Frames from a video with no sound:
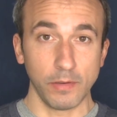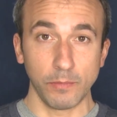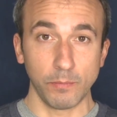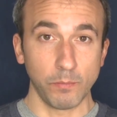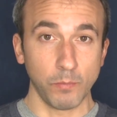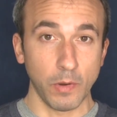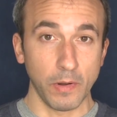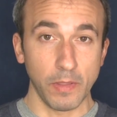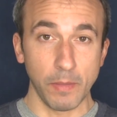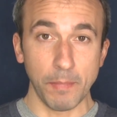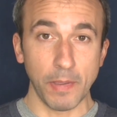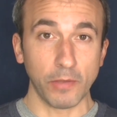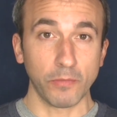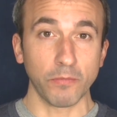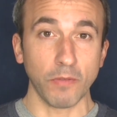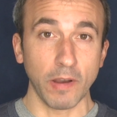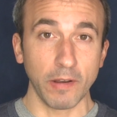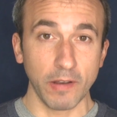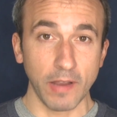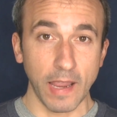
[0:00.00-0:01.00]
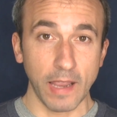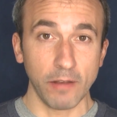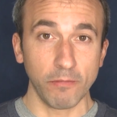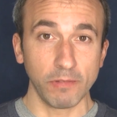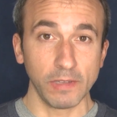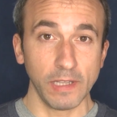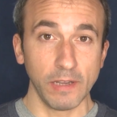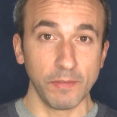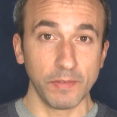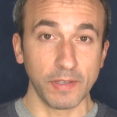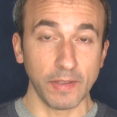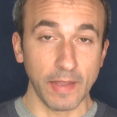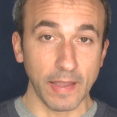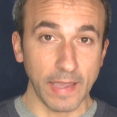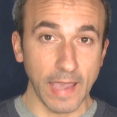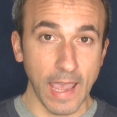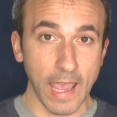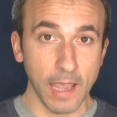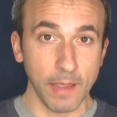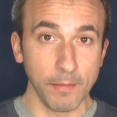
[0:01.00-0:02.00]
one of the best right-handed relievers in the
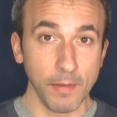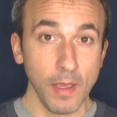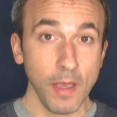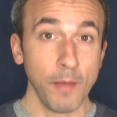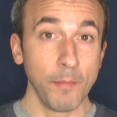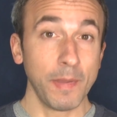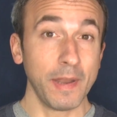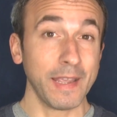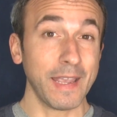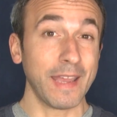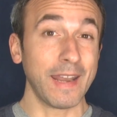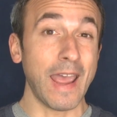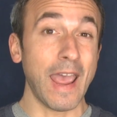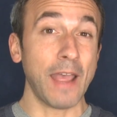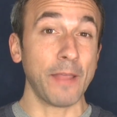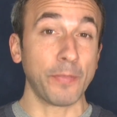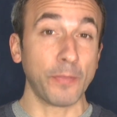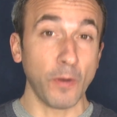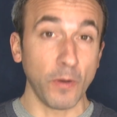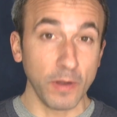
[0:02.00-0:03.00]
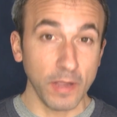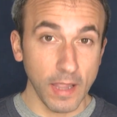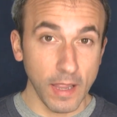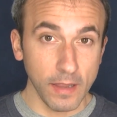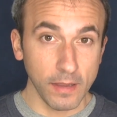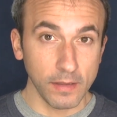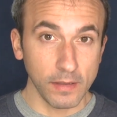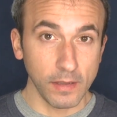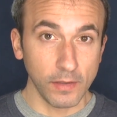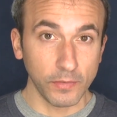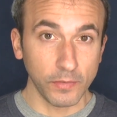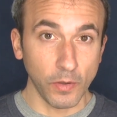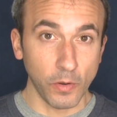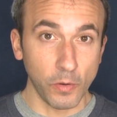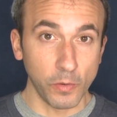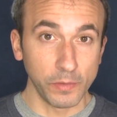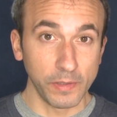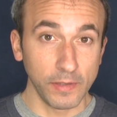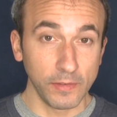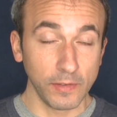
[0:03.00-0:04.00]
game. But again, at 38 years
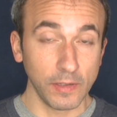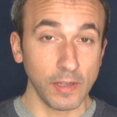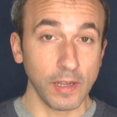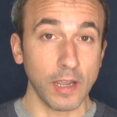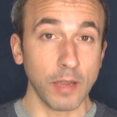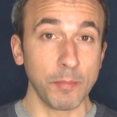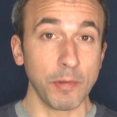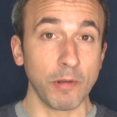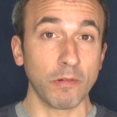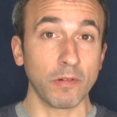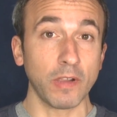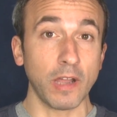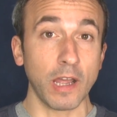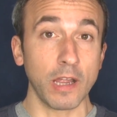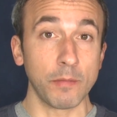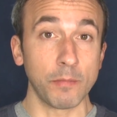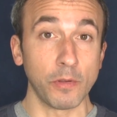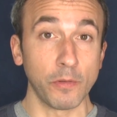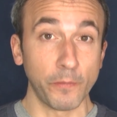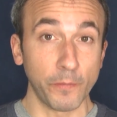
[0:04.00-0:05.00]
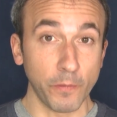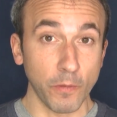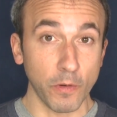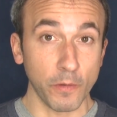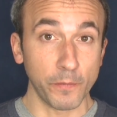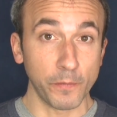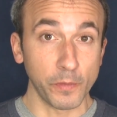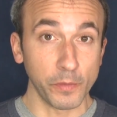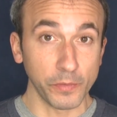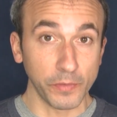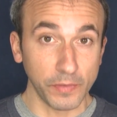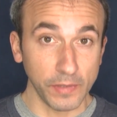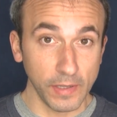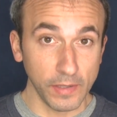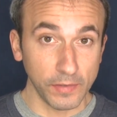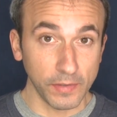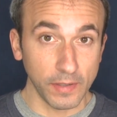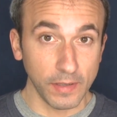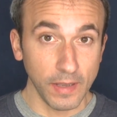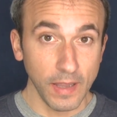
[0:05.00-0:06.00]
old, is he going to be reliable for a full
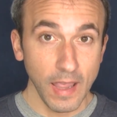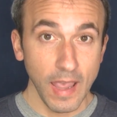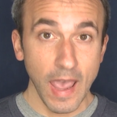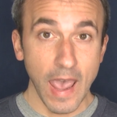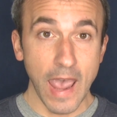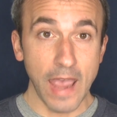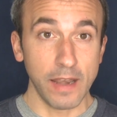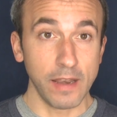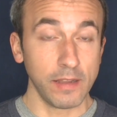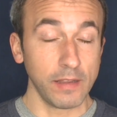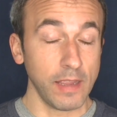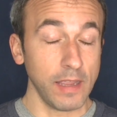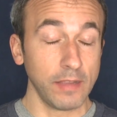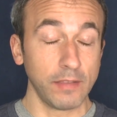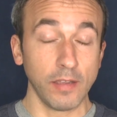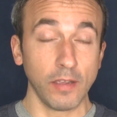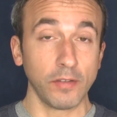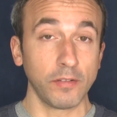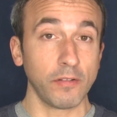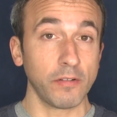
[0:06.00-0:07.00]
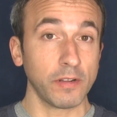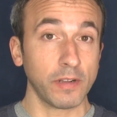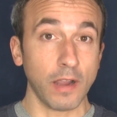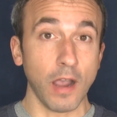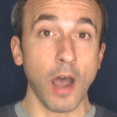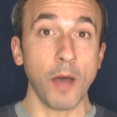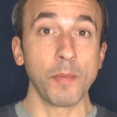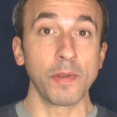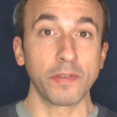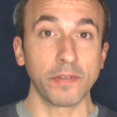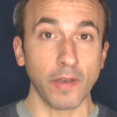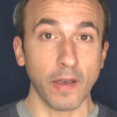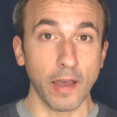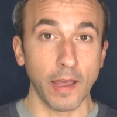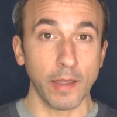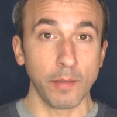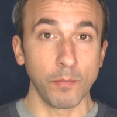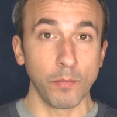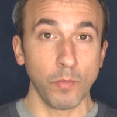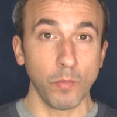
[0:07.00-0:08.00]
season? And it does there come a
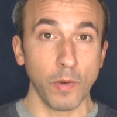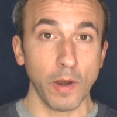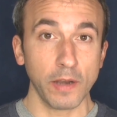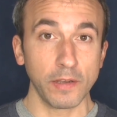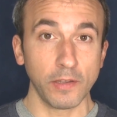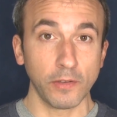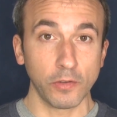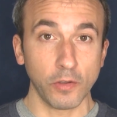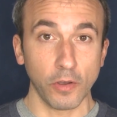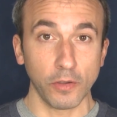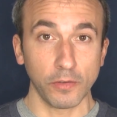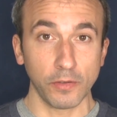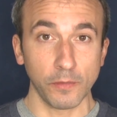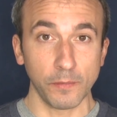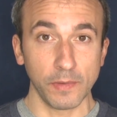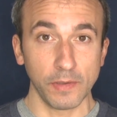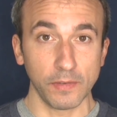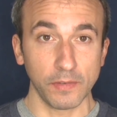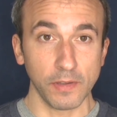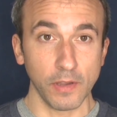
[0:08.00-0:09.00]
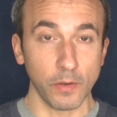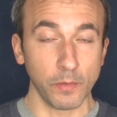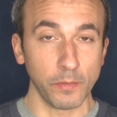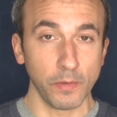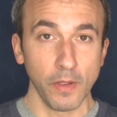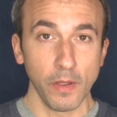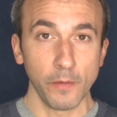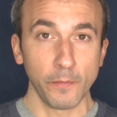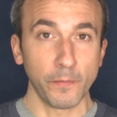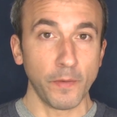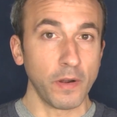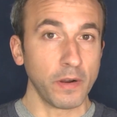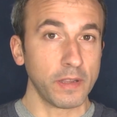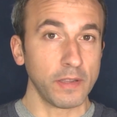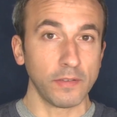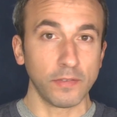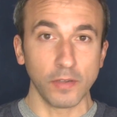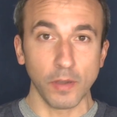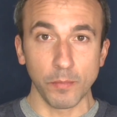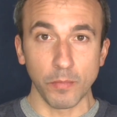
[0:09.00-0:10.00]
time where, just because of his funky
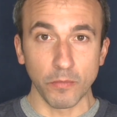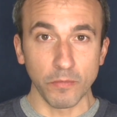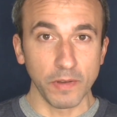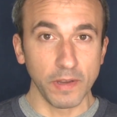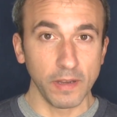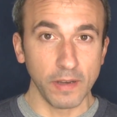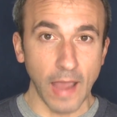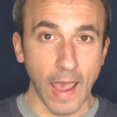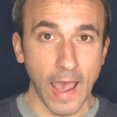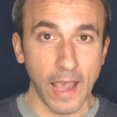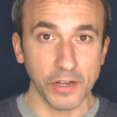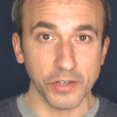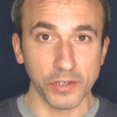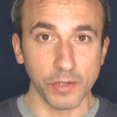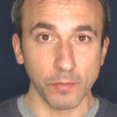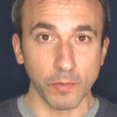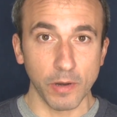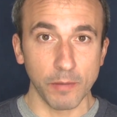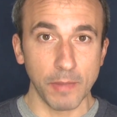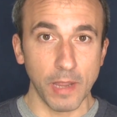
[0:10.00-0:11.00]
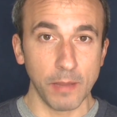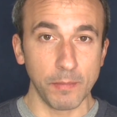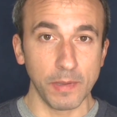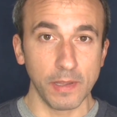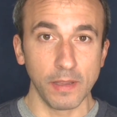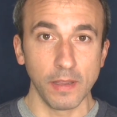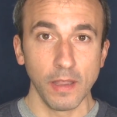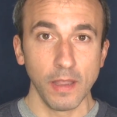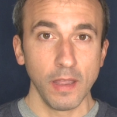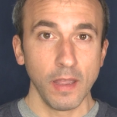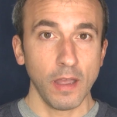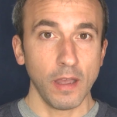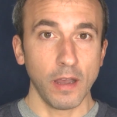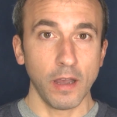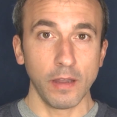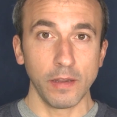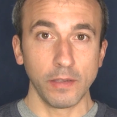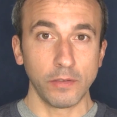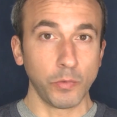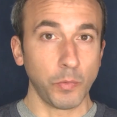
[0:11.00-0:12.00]
submarine action, where maybe
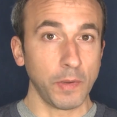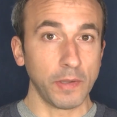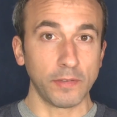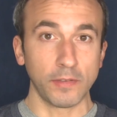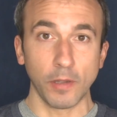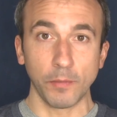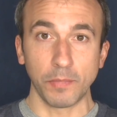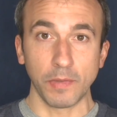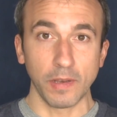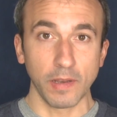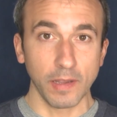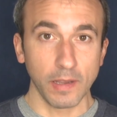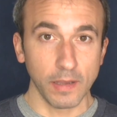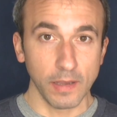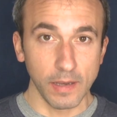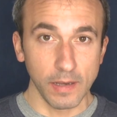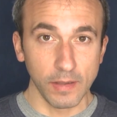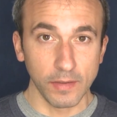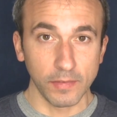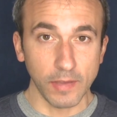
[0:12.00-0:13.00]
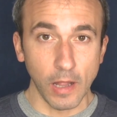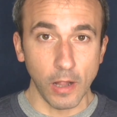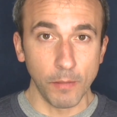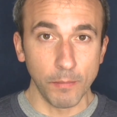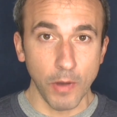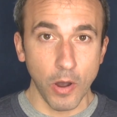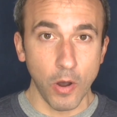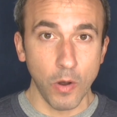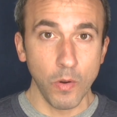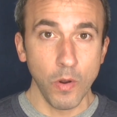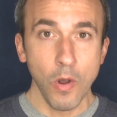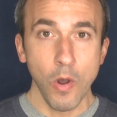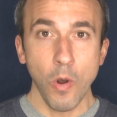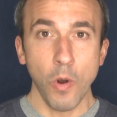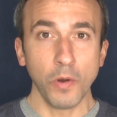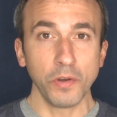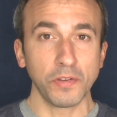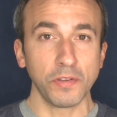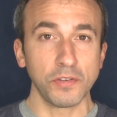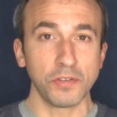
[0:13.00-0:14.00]
he tweaks something in his elbow,
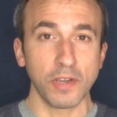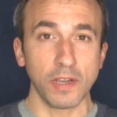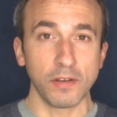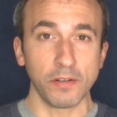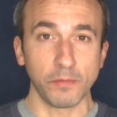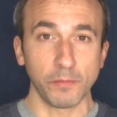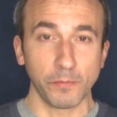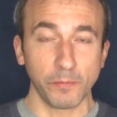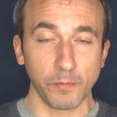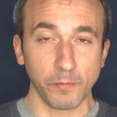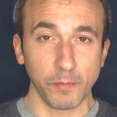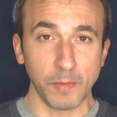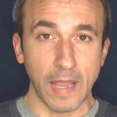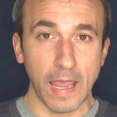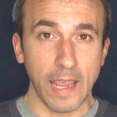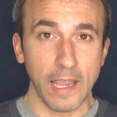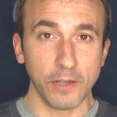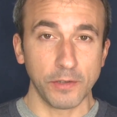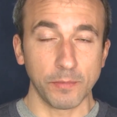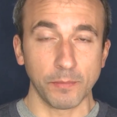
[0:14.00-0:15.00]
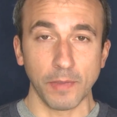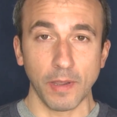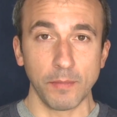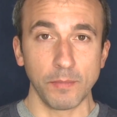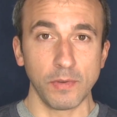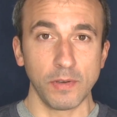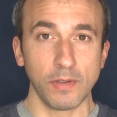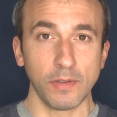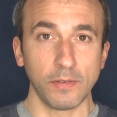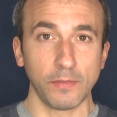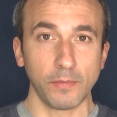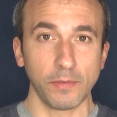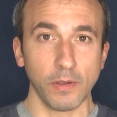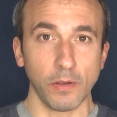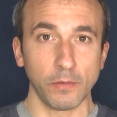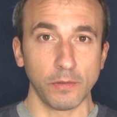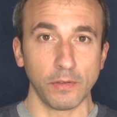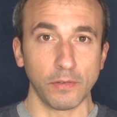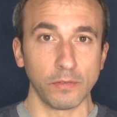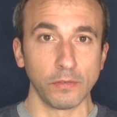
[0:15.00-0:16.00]
or just in general from an age, sometimes you
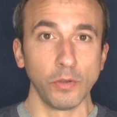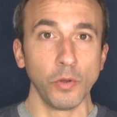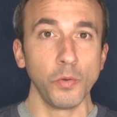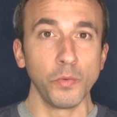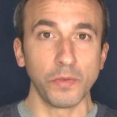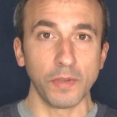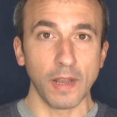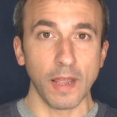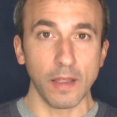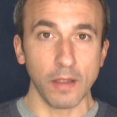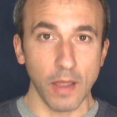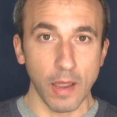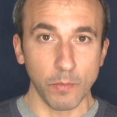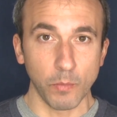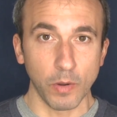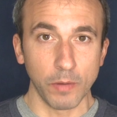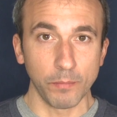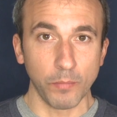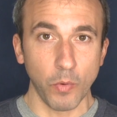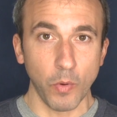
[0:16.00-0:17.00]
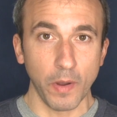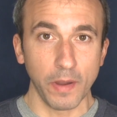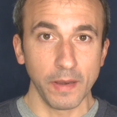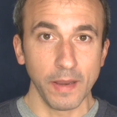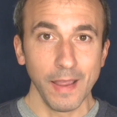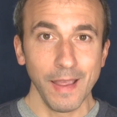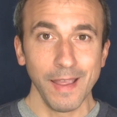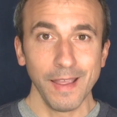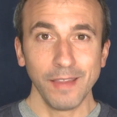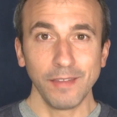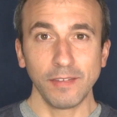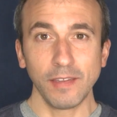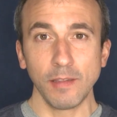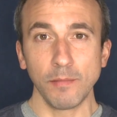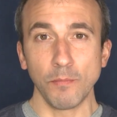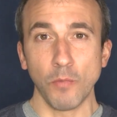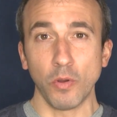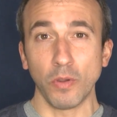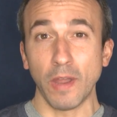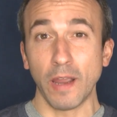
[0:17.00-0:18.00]
just lose it at one point.
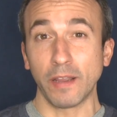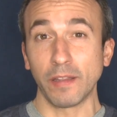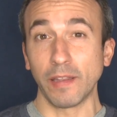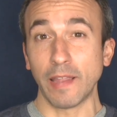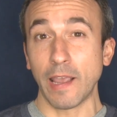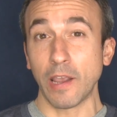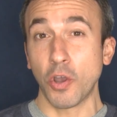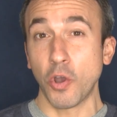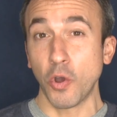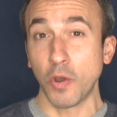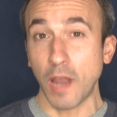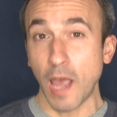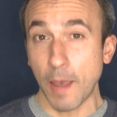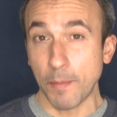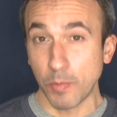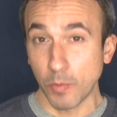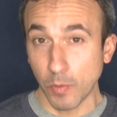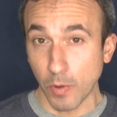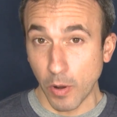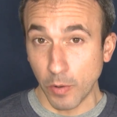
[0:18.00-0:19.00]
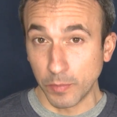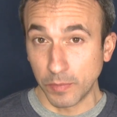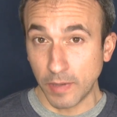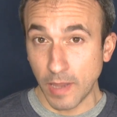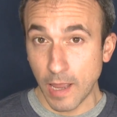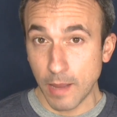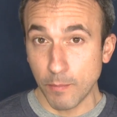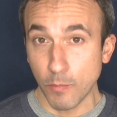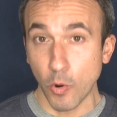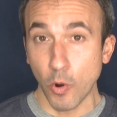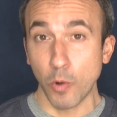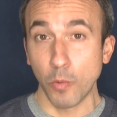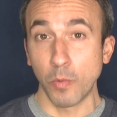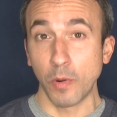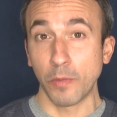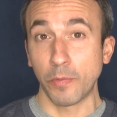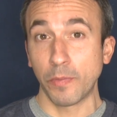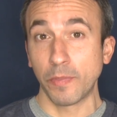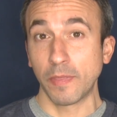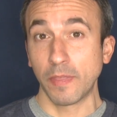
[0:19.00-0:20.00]
Seemed more likely that could happen with O'Day
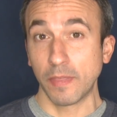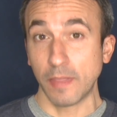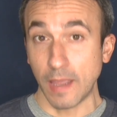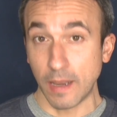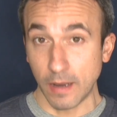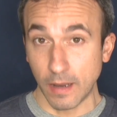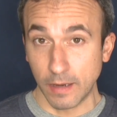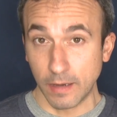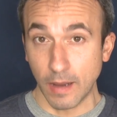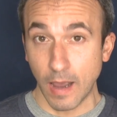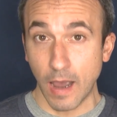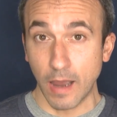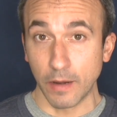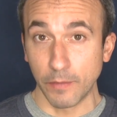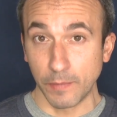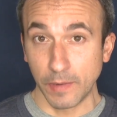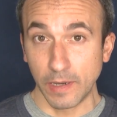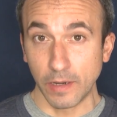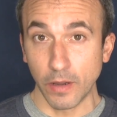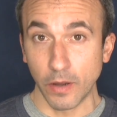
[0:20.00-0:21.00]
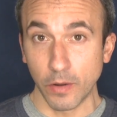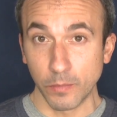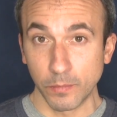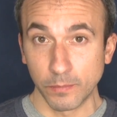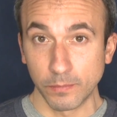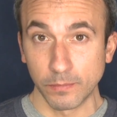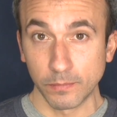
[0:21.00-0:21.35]
more than an Ottavino.